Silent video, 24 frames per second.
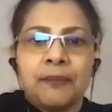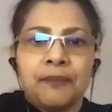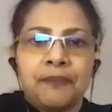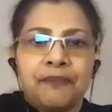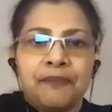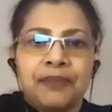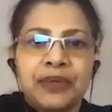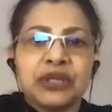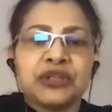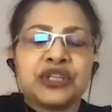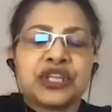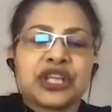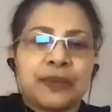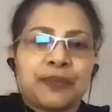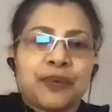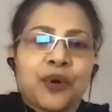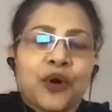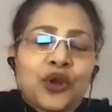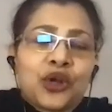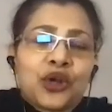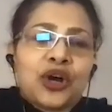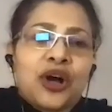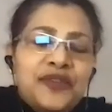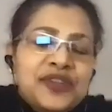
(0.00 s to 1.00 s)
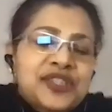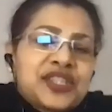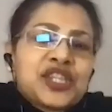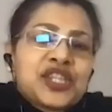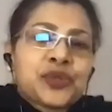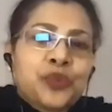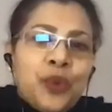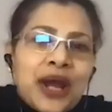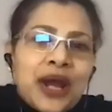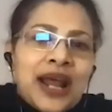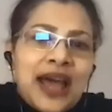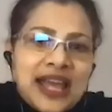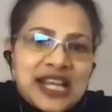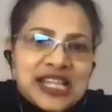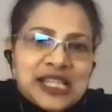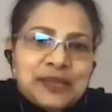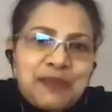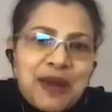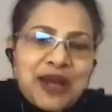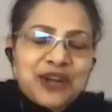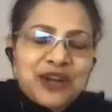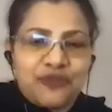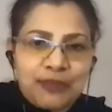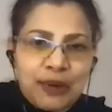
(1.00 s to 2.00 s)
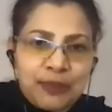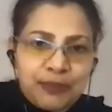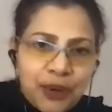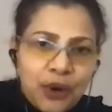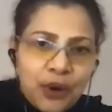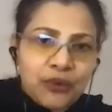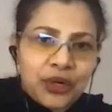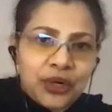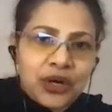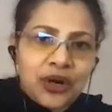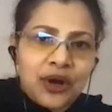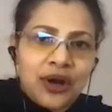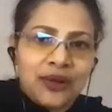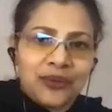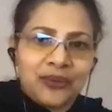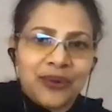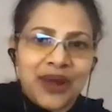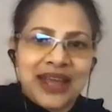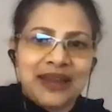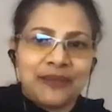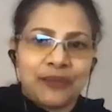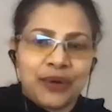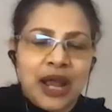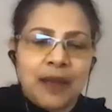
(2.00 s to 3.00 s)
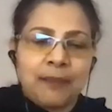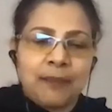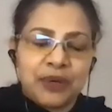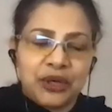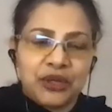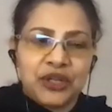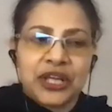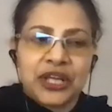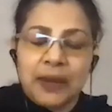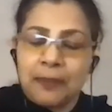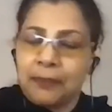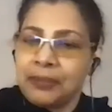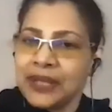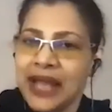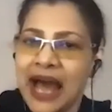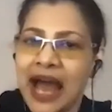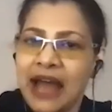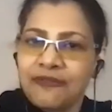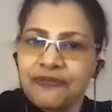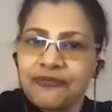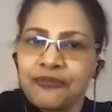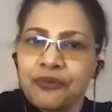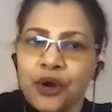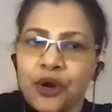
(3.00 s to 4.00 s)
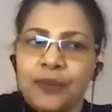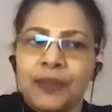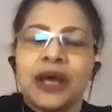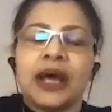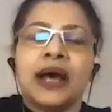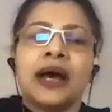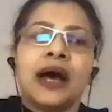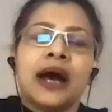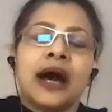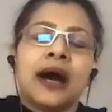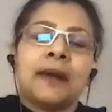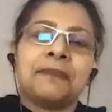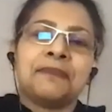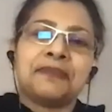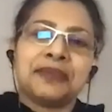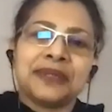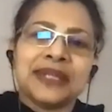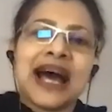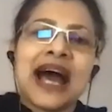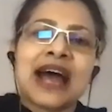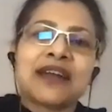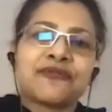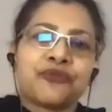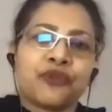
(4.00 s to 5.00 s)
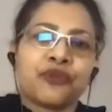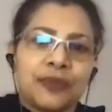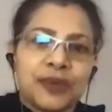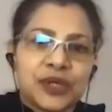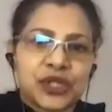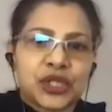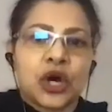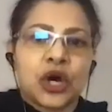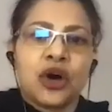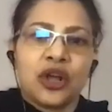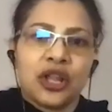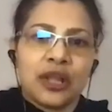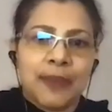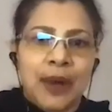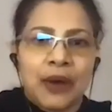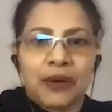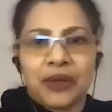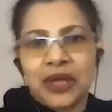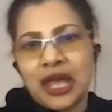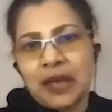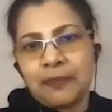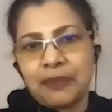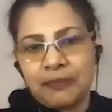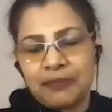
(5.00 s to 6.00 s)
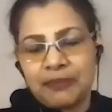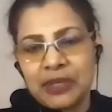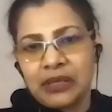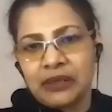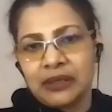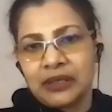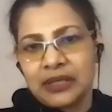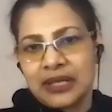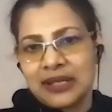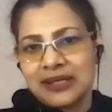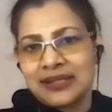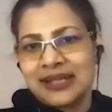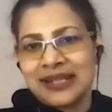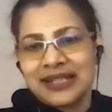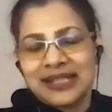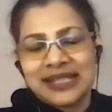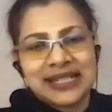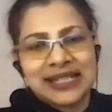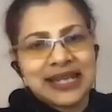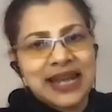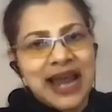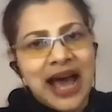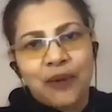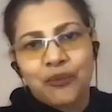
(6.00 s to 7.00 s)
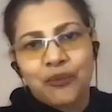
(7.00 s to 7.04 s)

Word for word: building a protocol. This is what I expect from a protocol, right? When I'm building a platform, a platform is all about capabilities, it's not